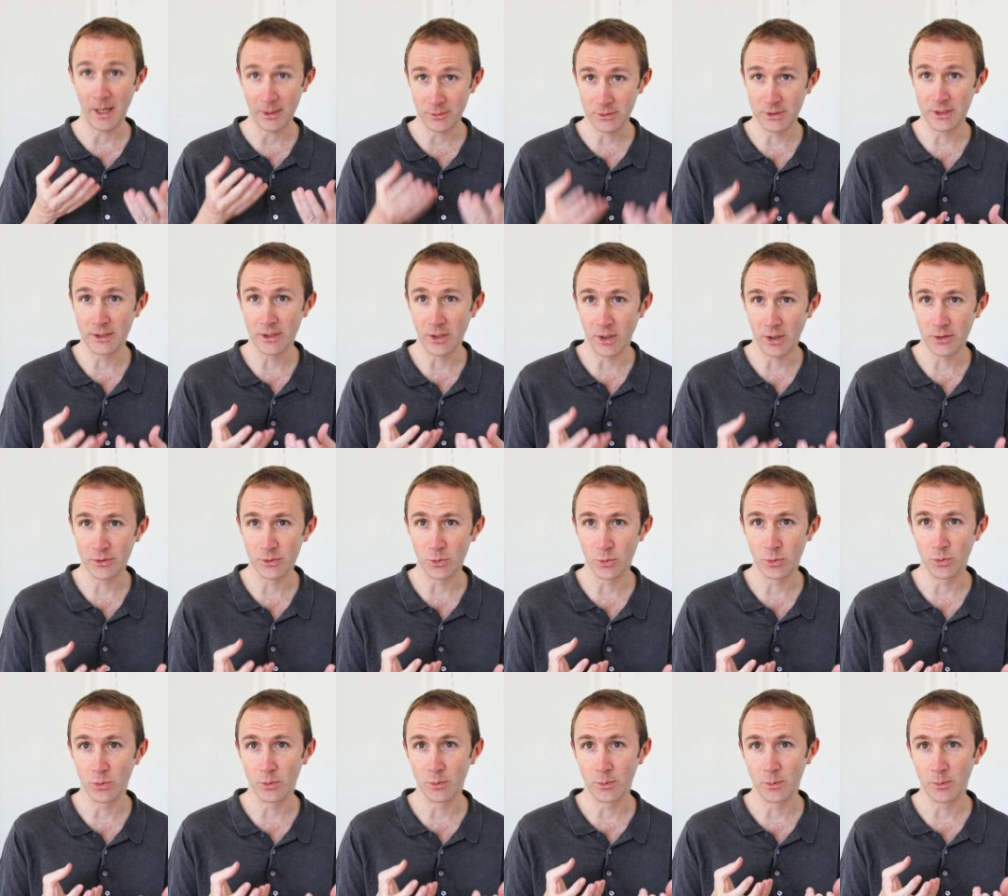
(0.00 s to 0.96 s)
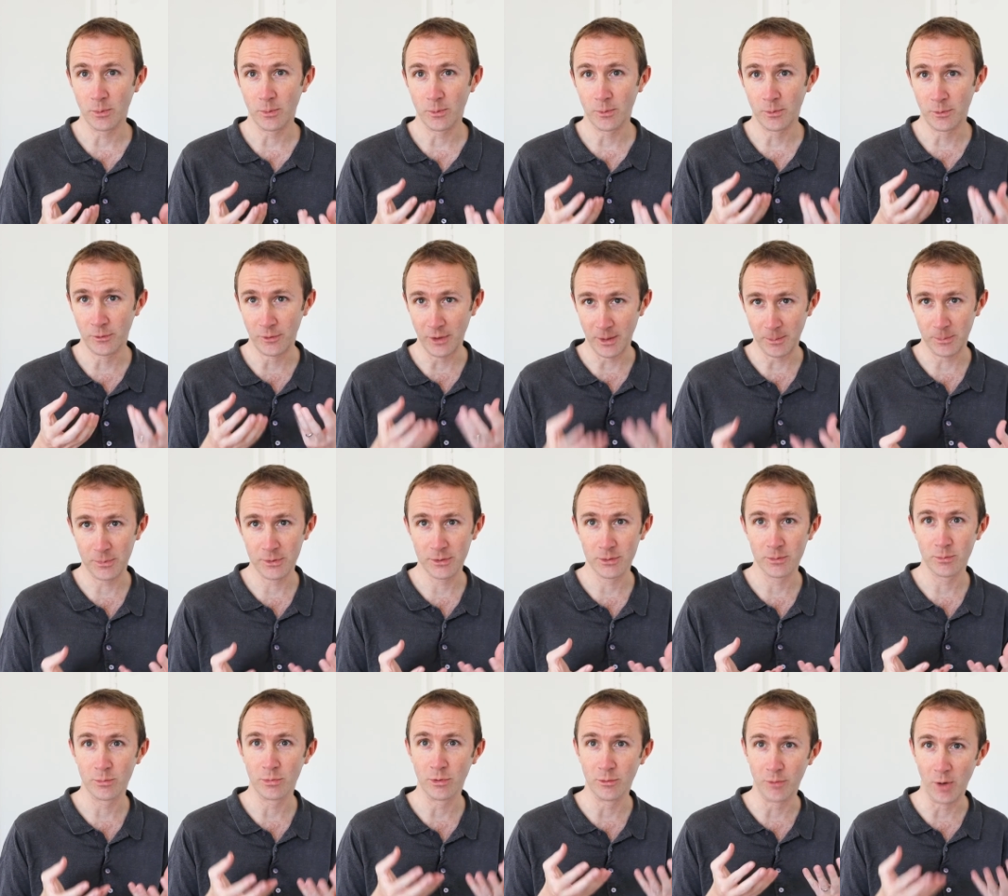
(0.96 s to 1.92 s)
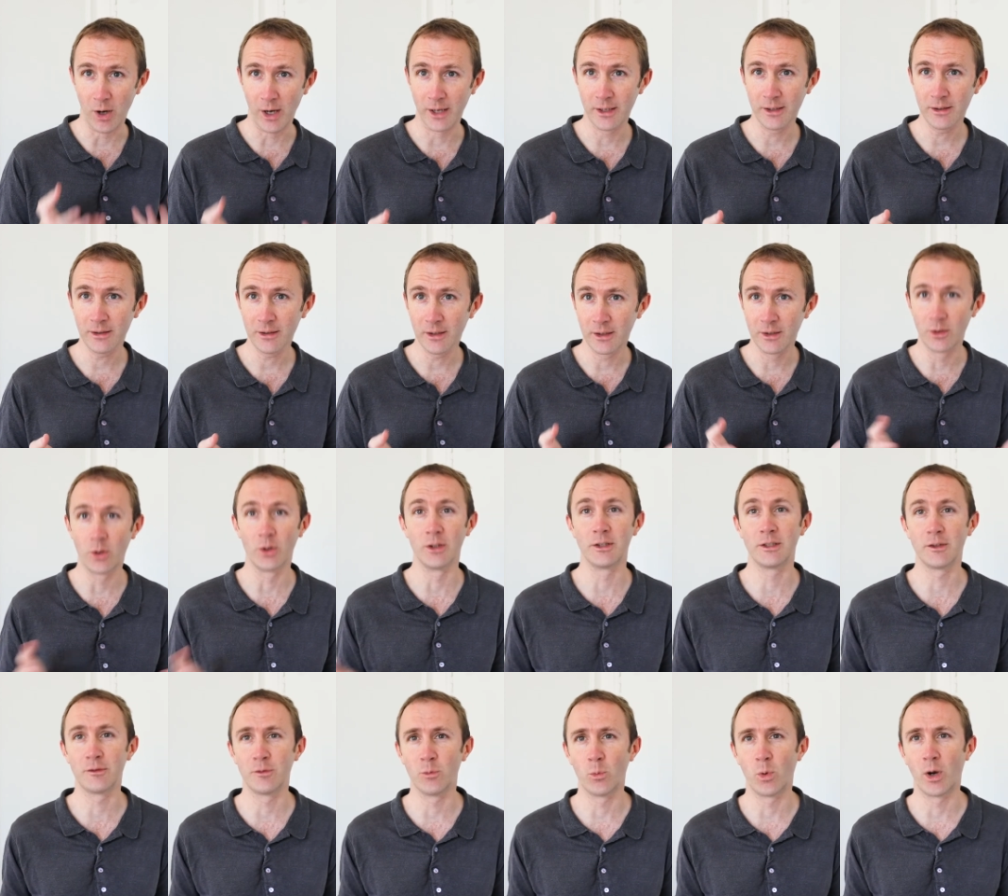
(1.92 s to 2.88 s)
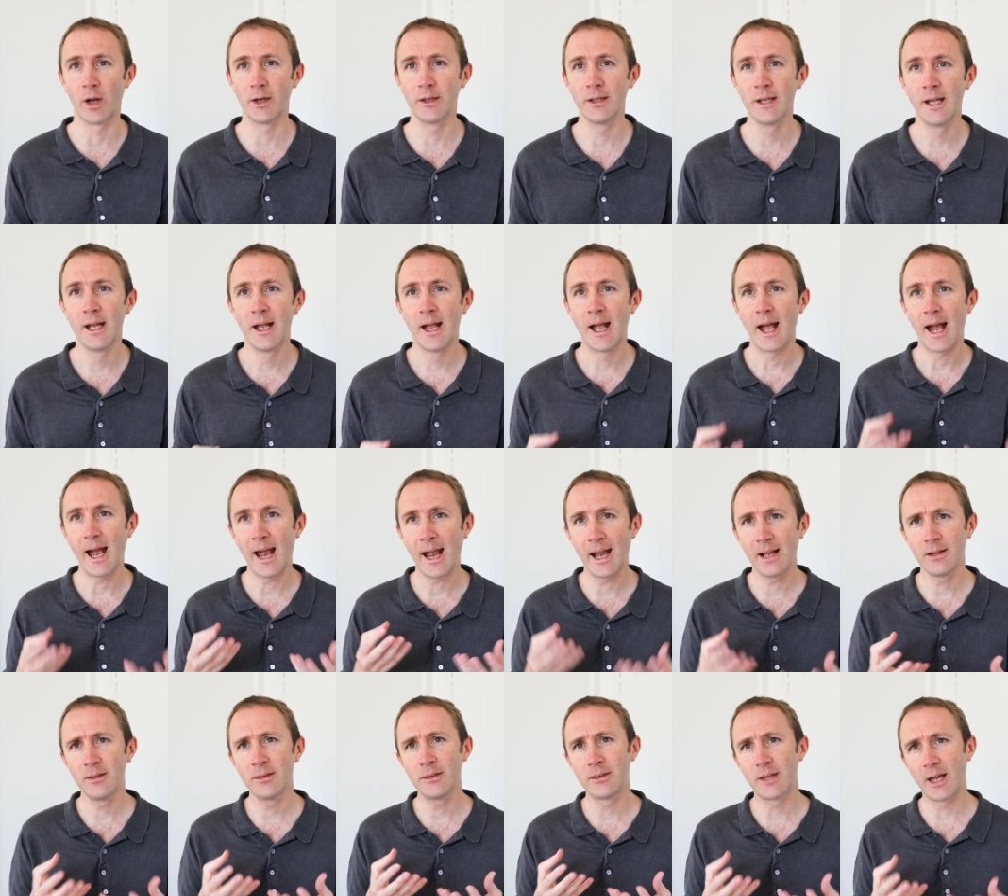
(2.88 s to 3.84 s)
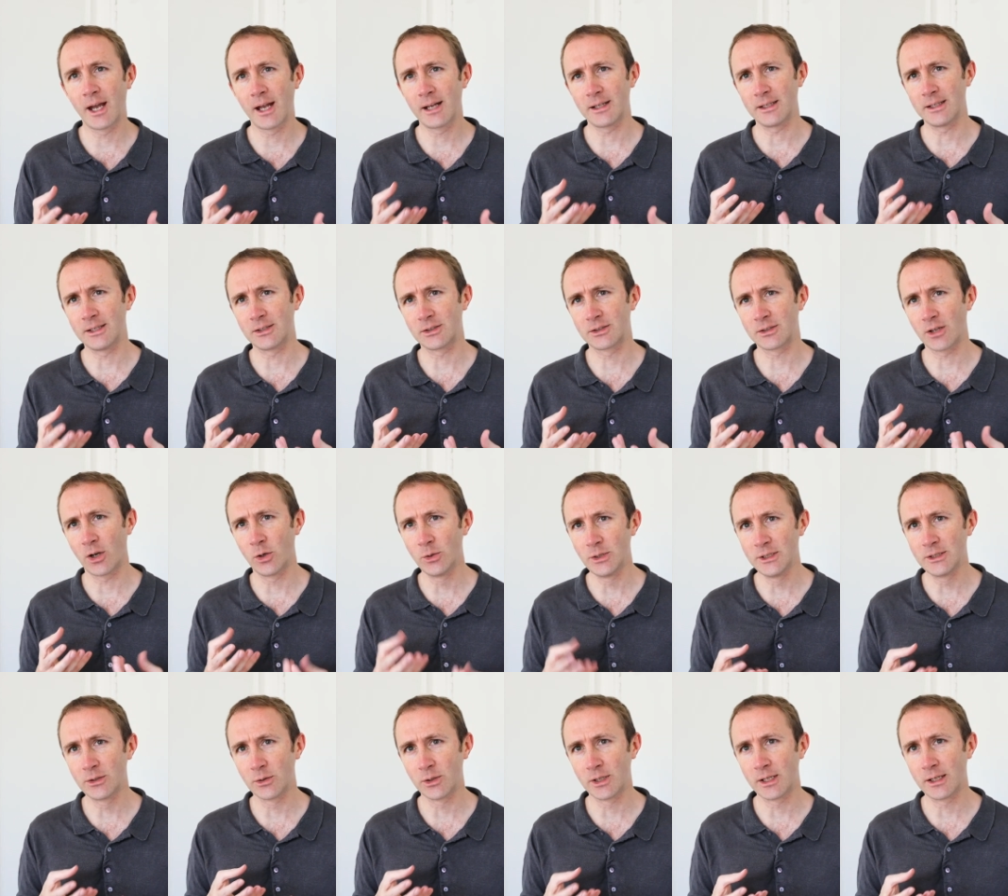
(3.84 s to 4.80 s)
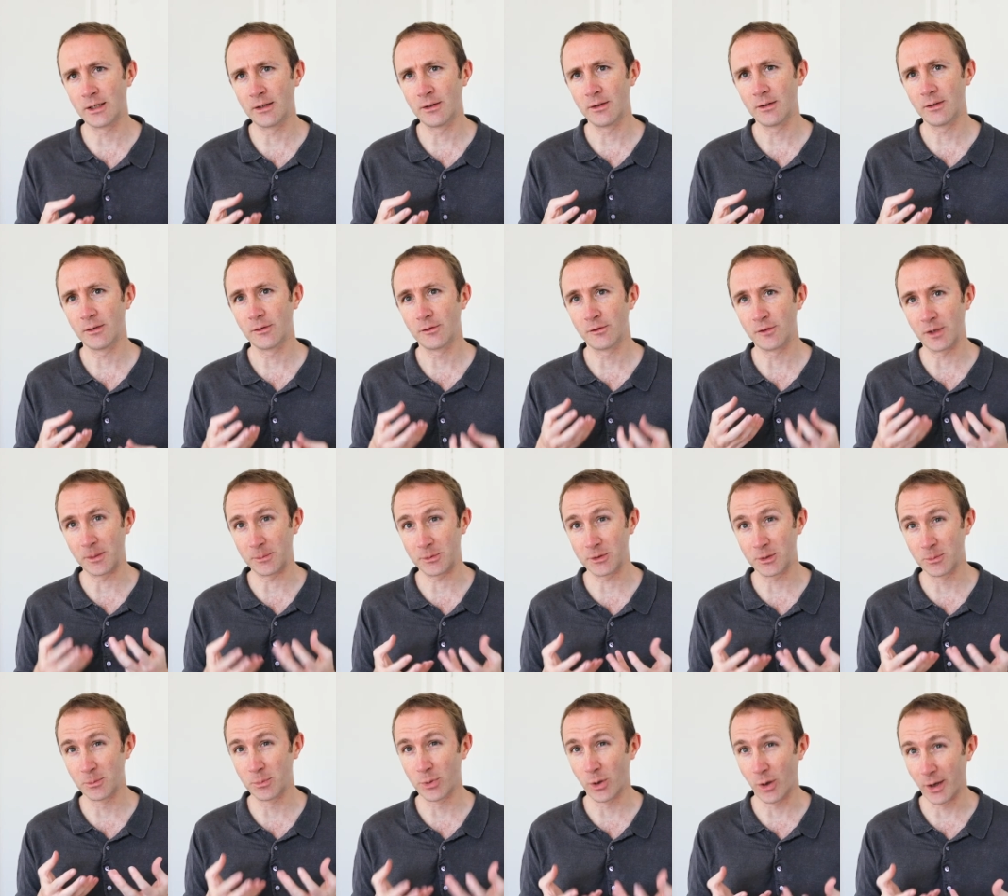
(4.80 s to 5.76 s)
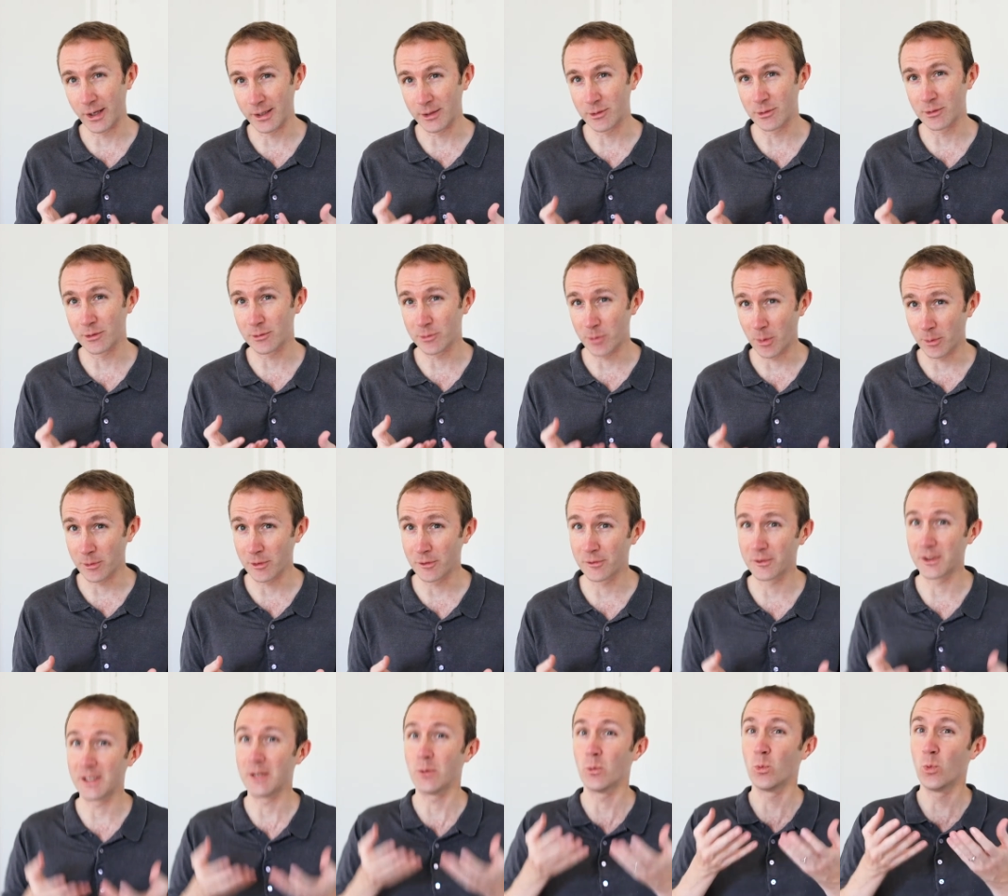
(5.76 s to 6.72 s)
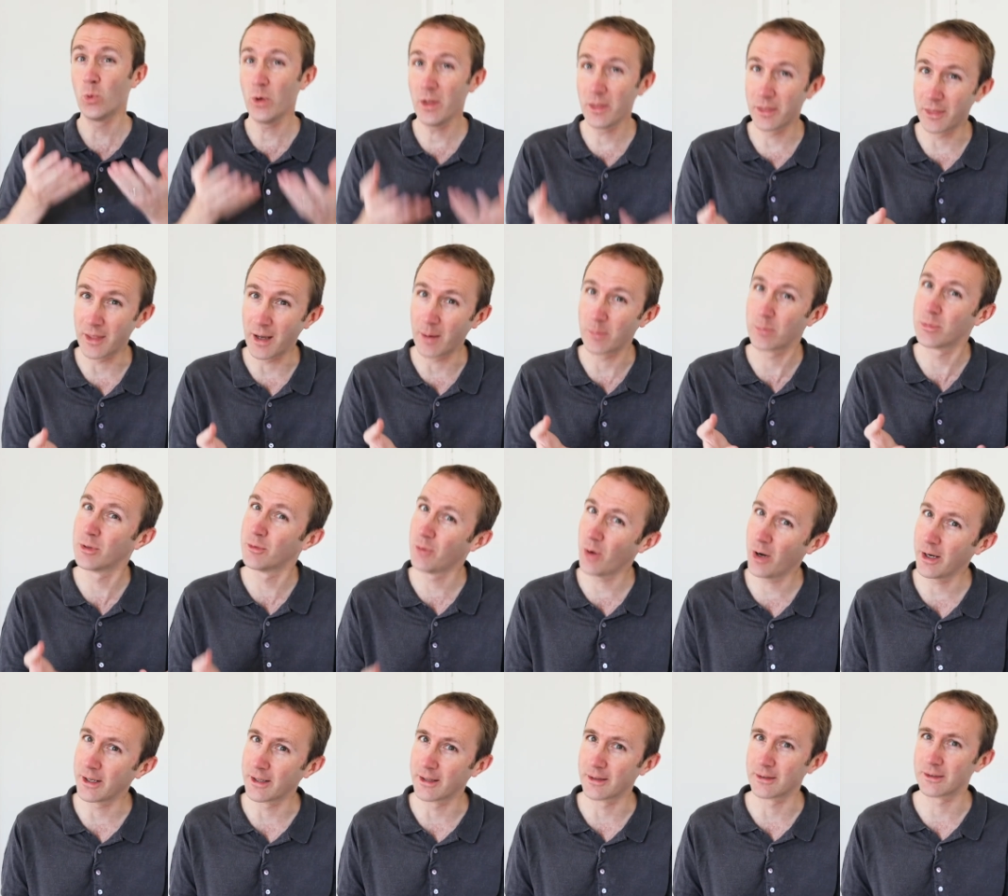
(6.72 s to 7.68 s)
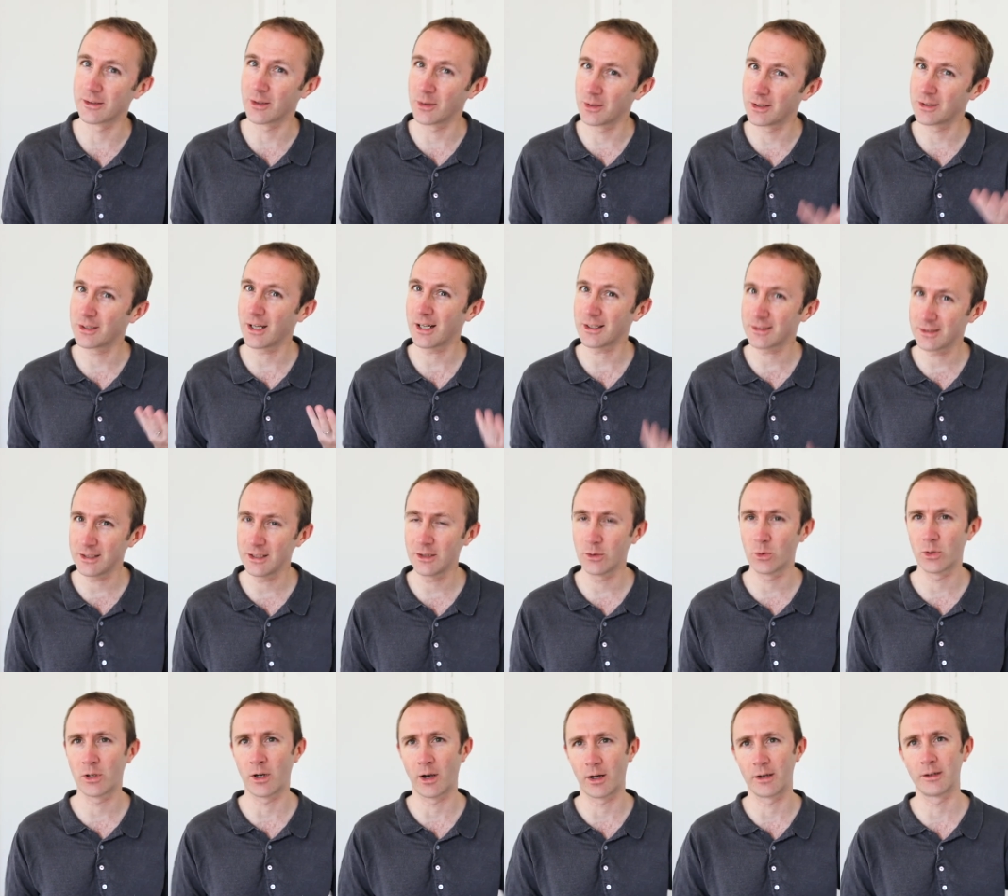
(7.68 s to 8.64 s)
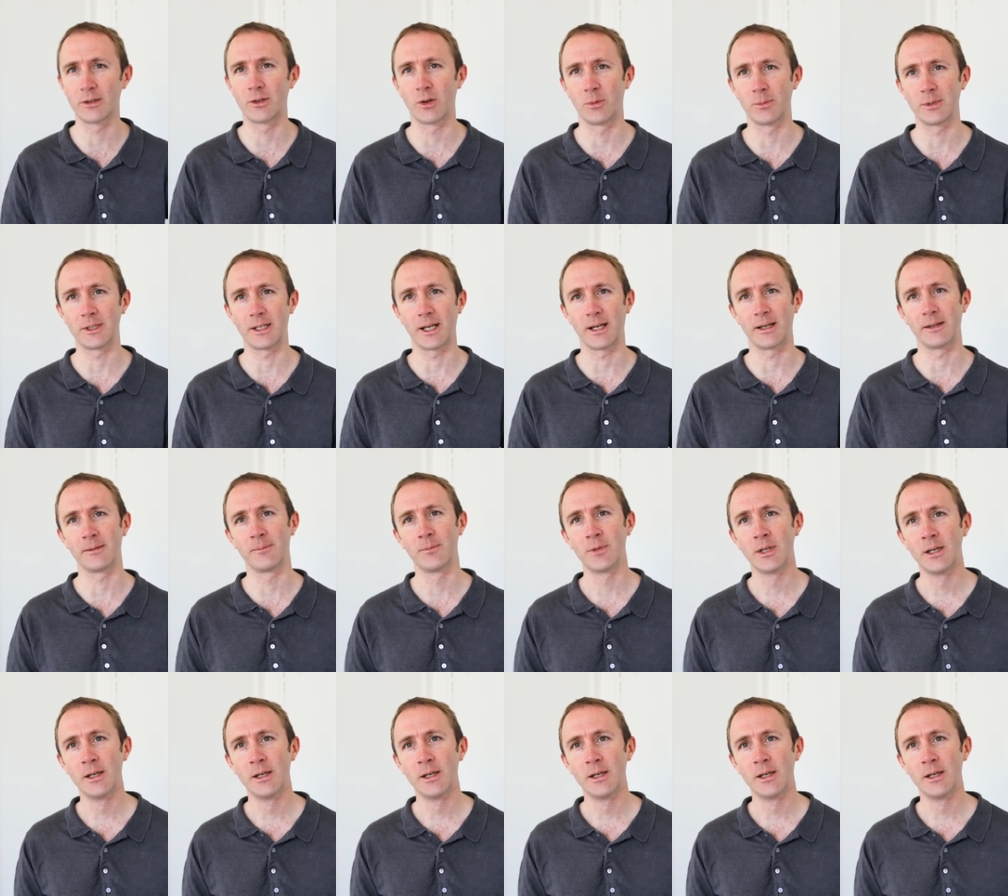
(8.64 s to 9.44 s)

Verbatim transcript: Bouncy Castle FIPS provider and not a different one, and that it's only doing FIPS compliant cryptography with that provider. So it's actually kind of complicated.